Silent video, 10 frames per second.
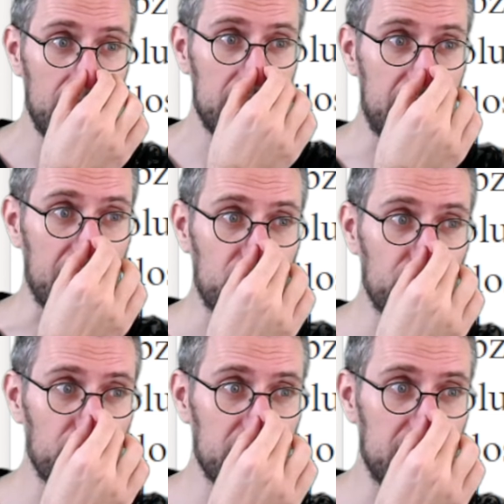
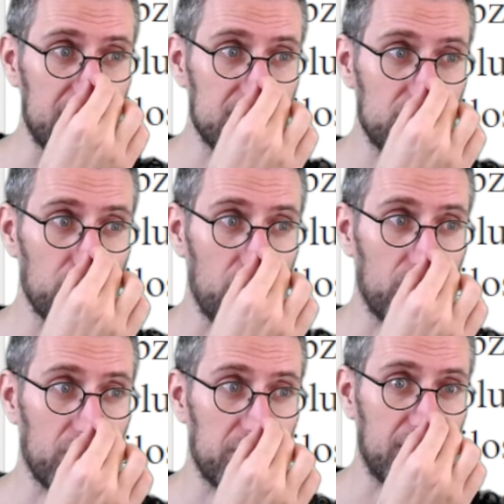Thankfully, that is no
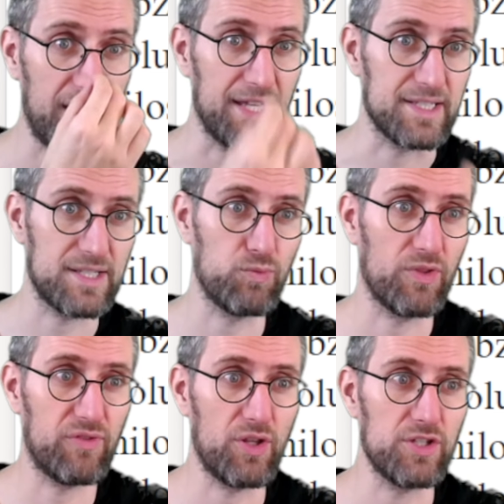longer the case,
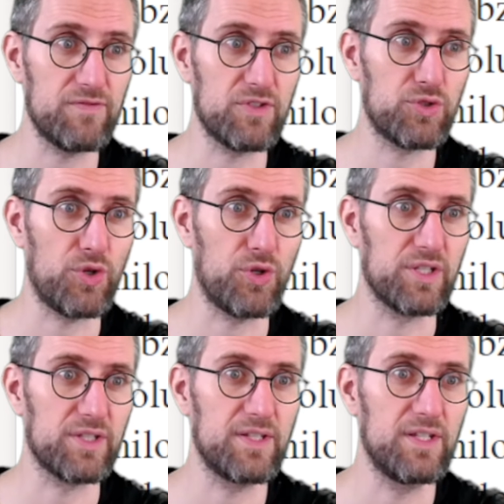with philosophers
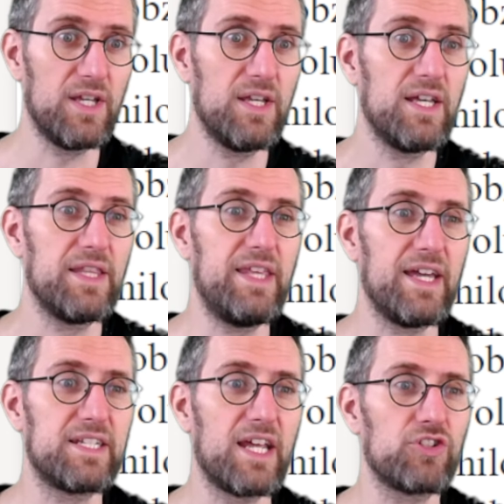turning
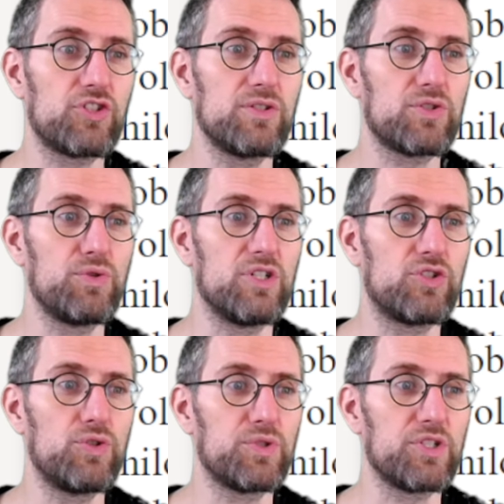their attentions to
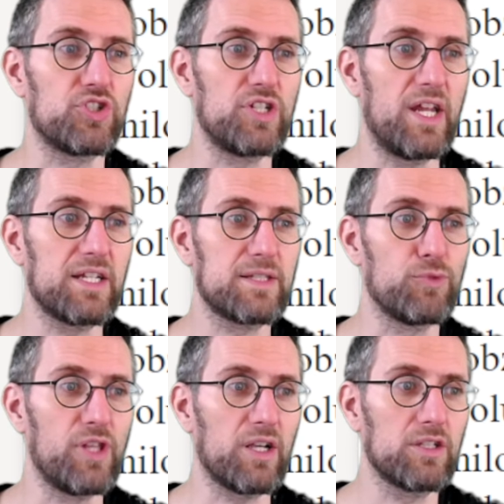issues in genetics,
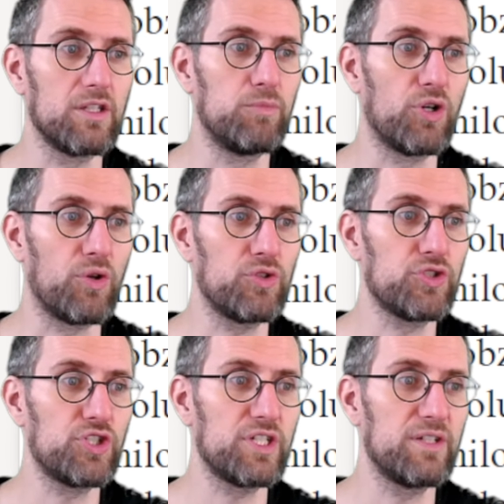molecular
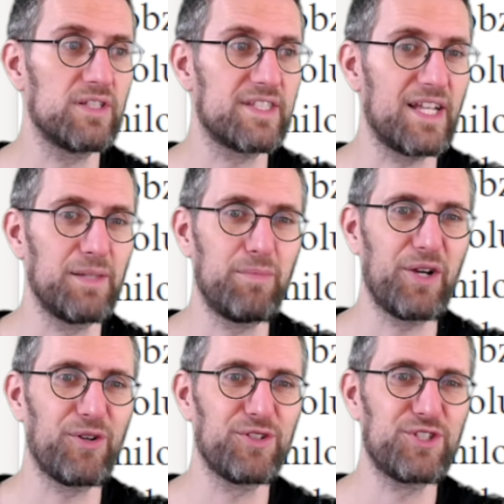biology, cell
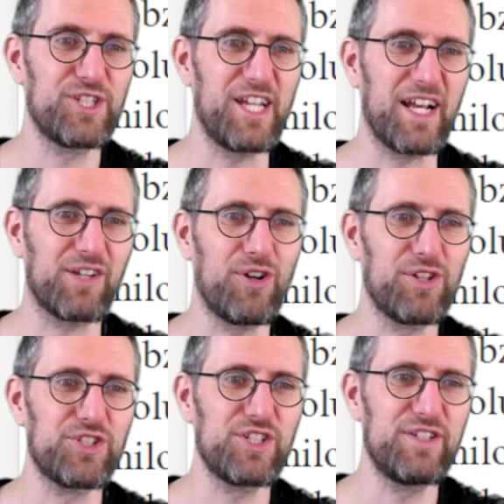biology,
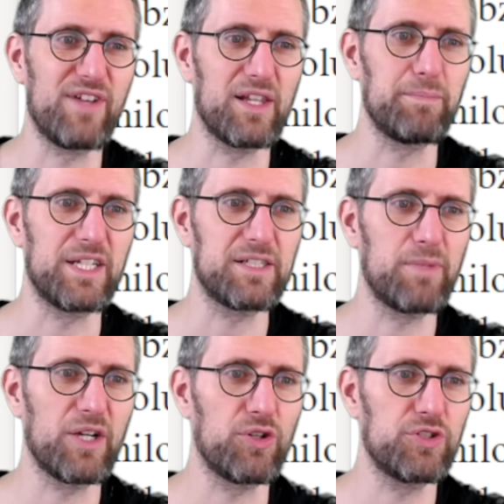ecology, developmental
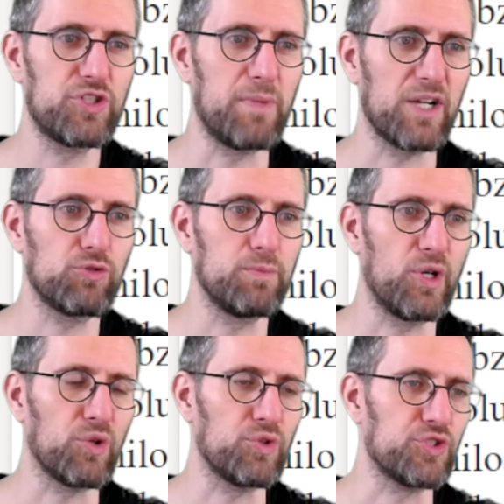biology,
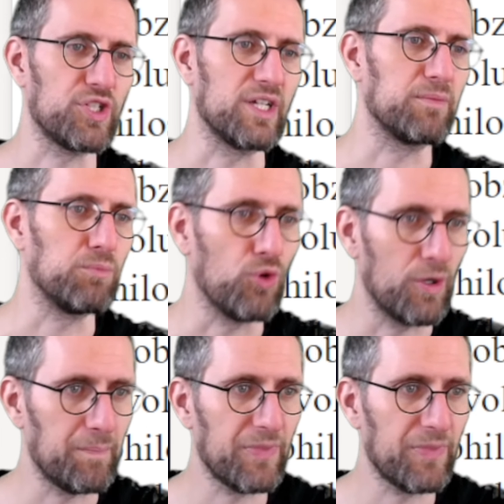microbiology, and more.